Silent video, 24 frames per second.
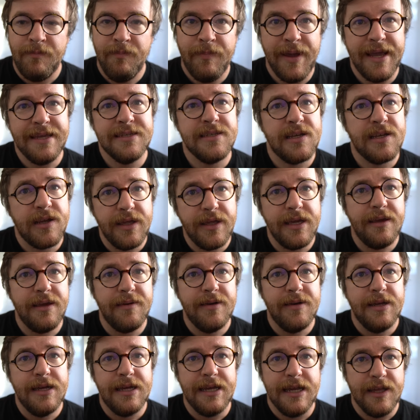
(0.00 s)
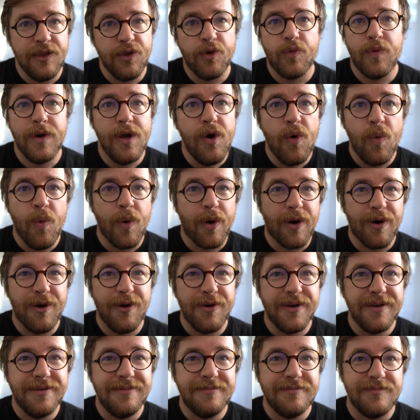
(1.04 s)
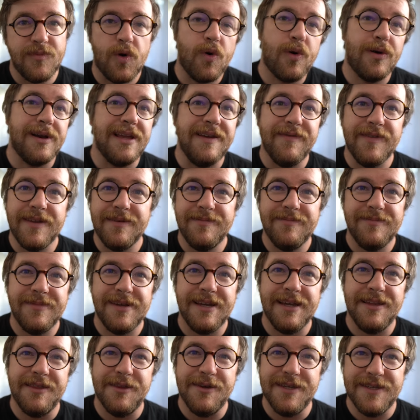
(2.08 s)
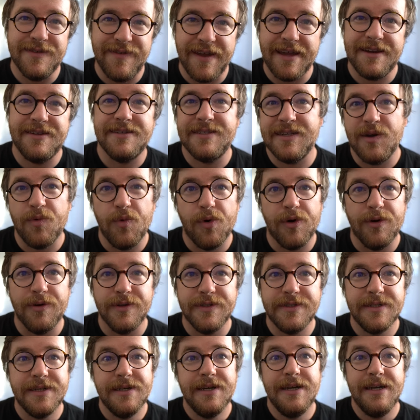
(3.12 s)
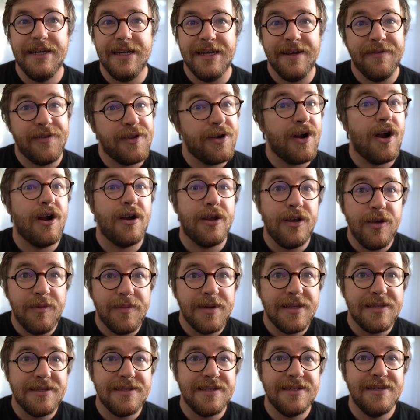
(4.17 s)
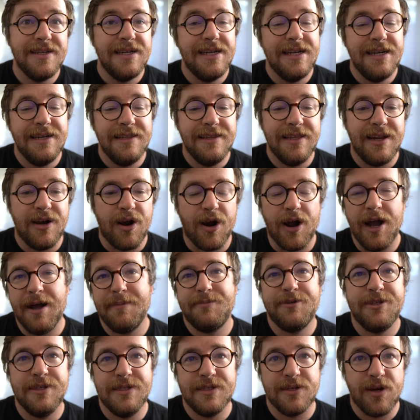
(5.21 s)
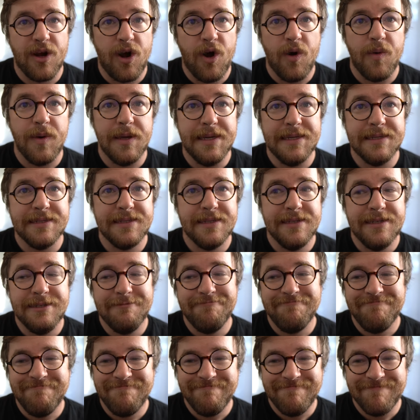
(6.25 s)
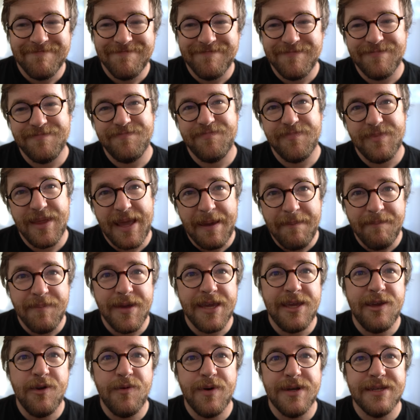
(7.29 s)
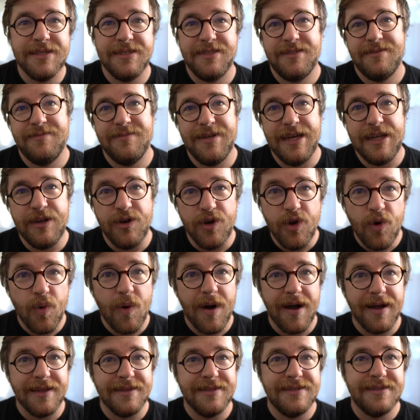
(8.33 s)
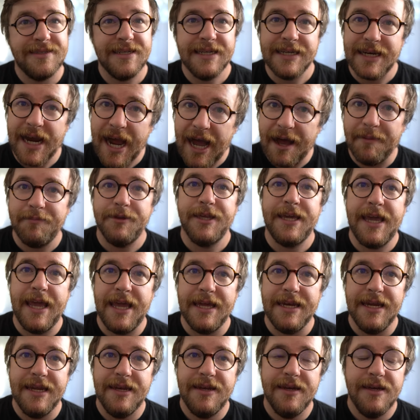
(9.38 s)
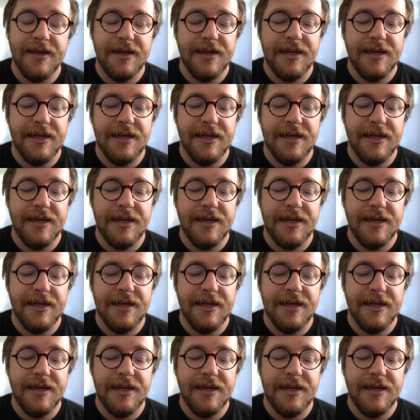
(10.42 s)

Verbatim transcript: basically, in the real world, or even in these fantasy worlds, if there are humans, then our options are always ambiguous and nuanced and complicated.